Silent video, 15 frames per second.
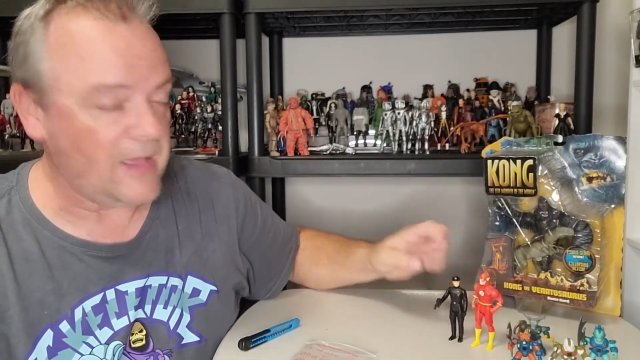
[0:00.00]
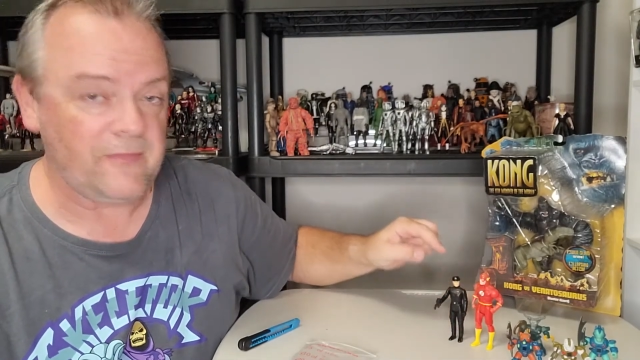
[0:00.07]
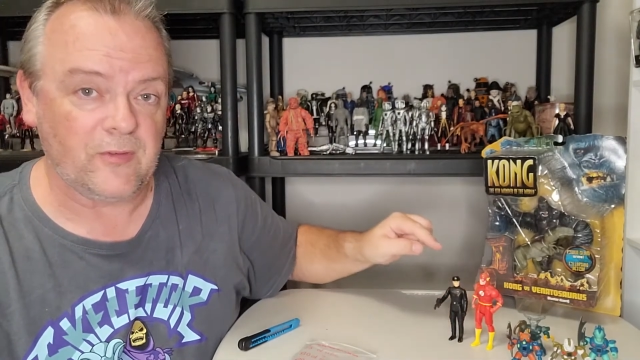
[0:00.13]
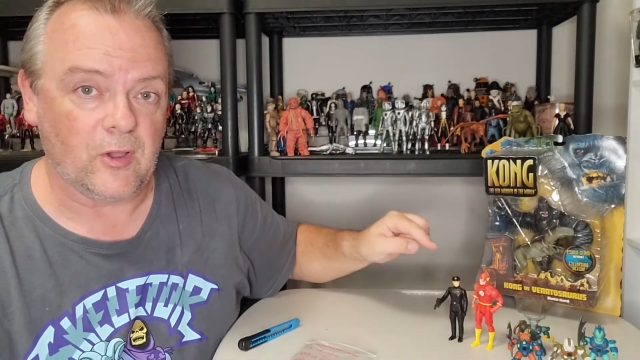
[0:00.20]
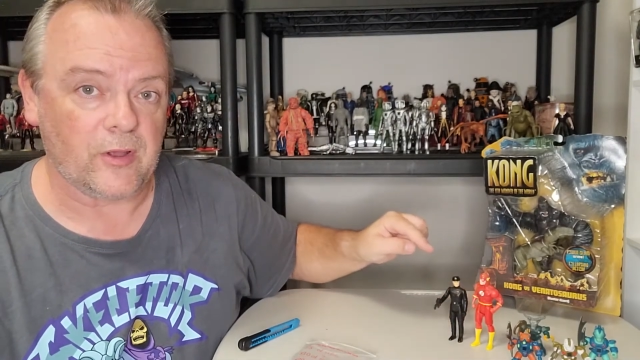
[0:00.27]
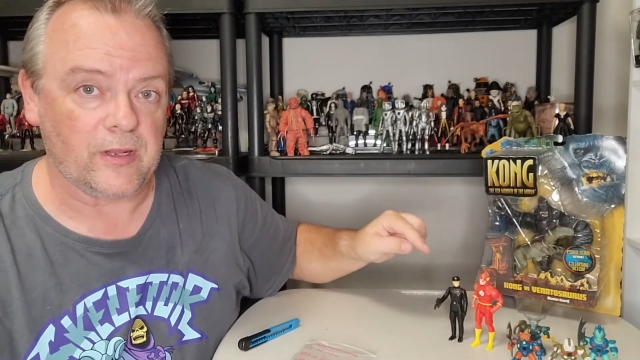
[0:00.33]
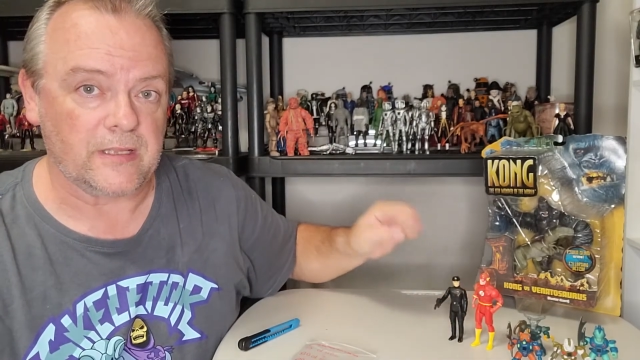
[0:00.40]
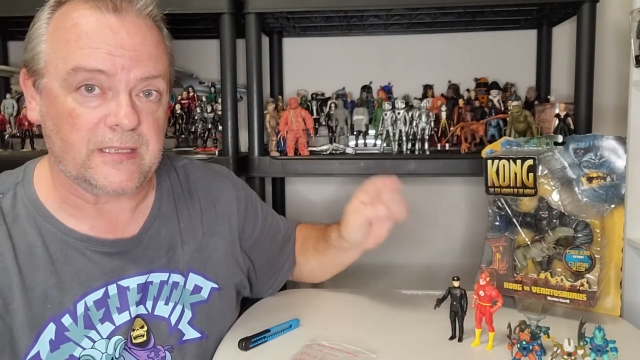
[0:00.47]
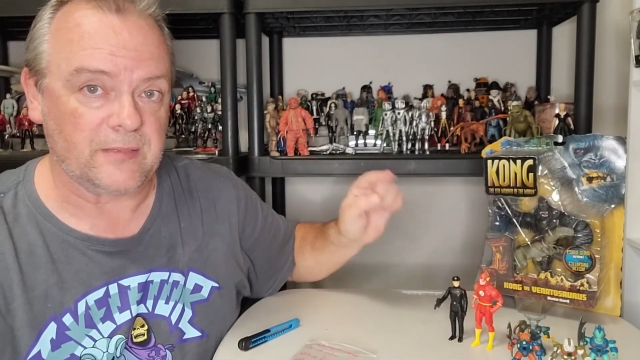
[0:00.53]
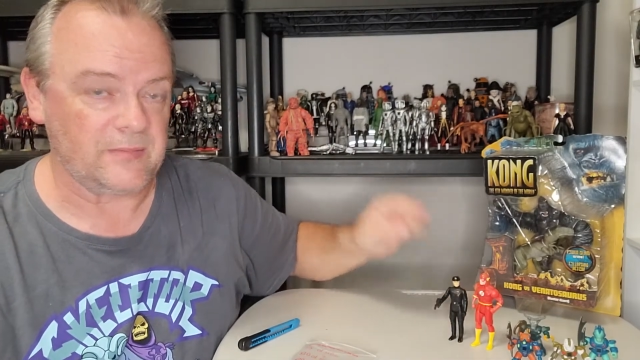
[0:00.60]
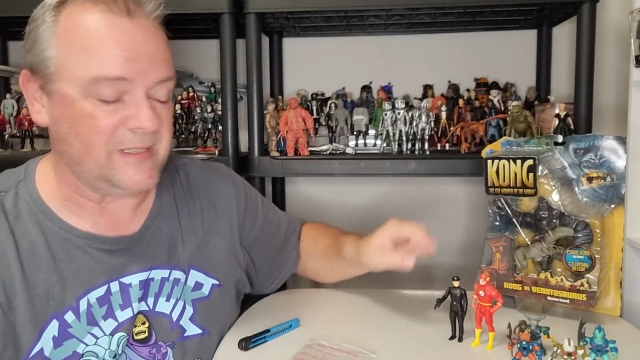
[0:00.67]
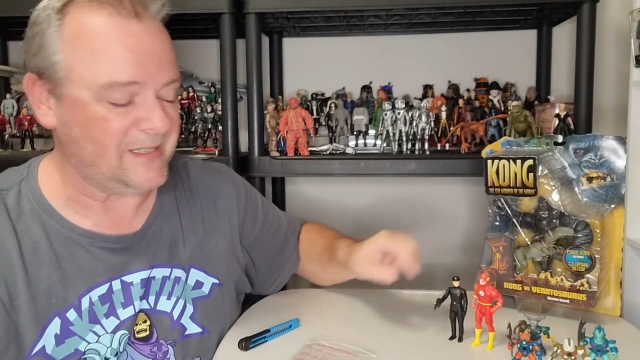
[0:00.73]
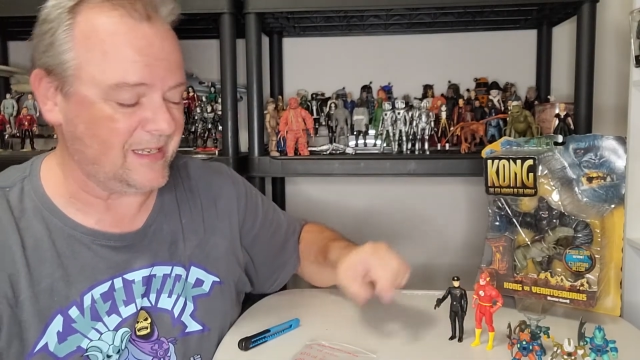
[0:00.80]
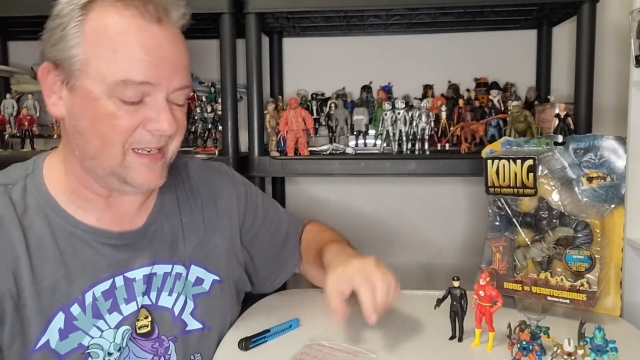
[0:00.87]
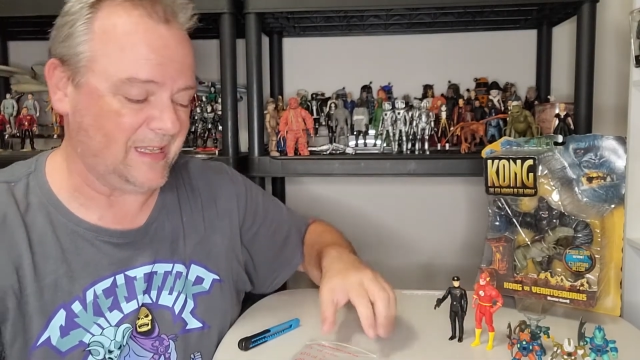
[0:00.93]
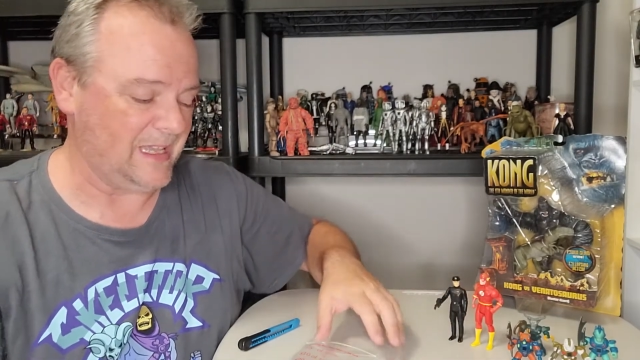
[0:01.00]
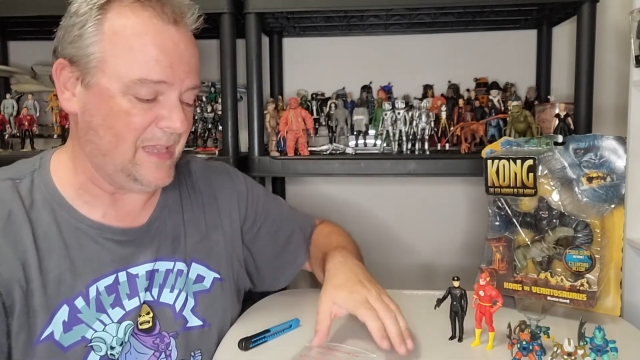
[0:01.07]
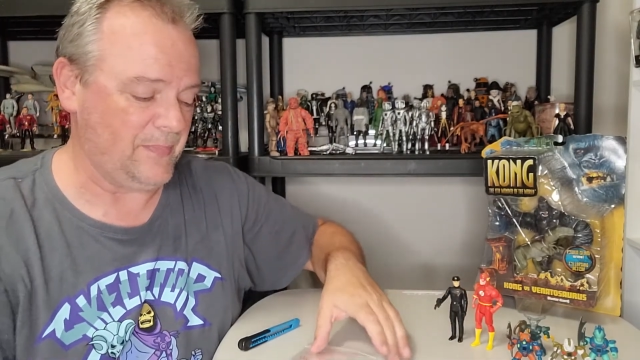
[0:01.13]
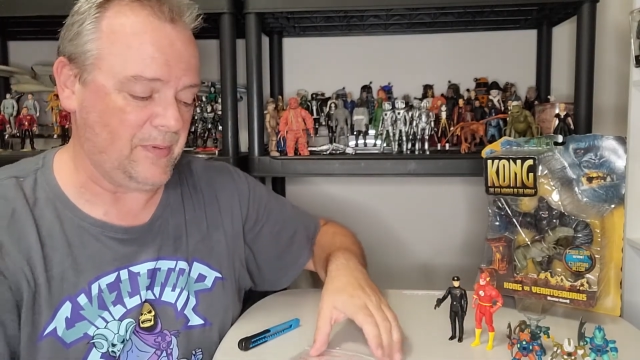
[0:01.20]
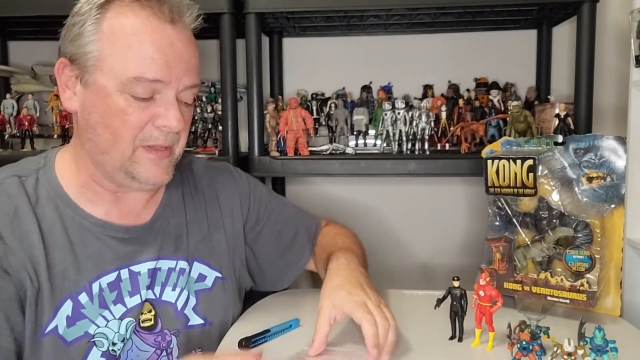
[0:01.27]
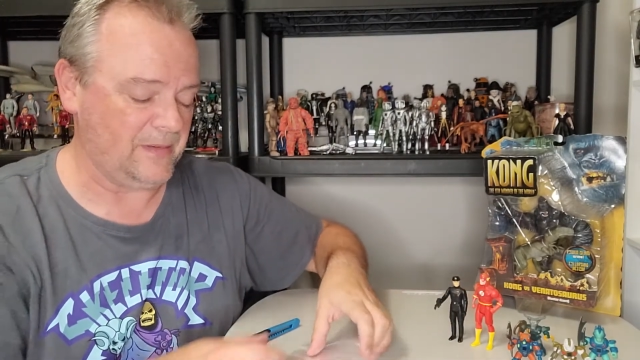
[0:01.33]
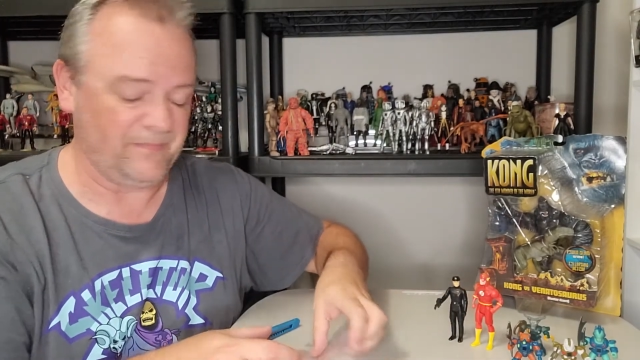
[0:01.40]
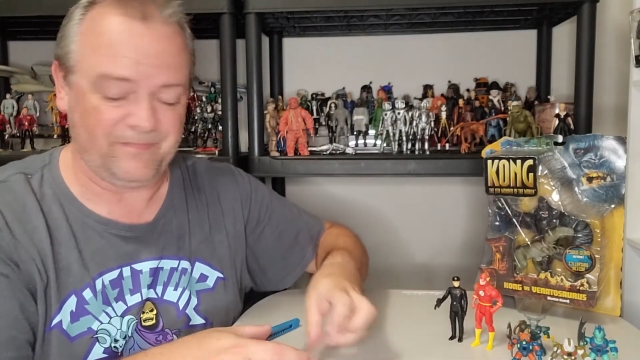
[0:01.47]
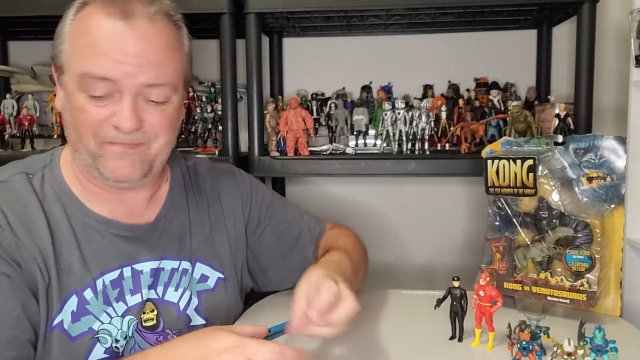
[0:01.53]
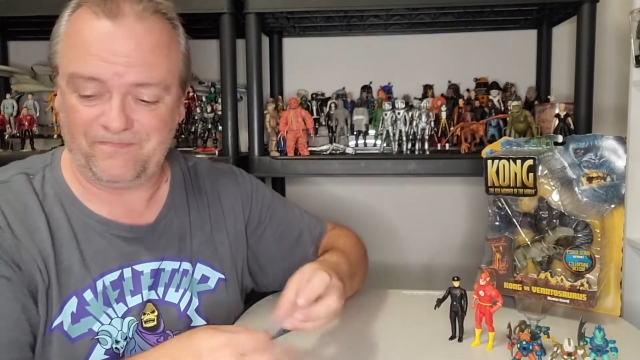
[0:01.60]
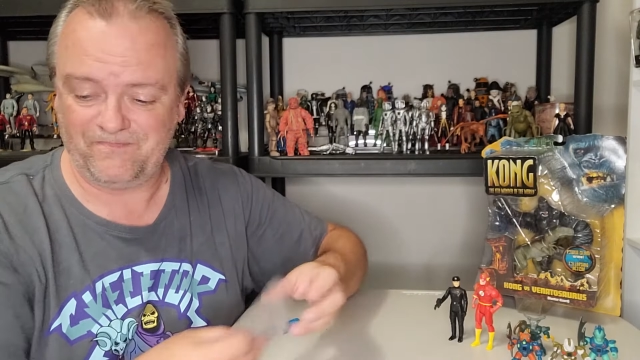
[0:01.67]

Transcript: haven't got it, so I'm just going to keep it.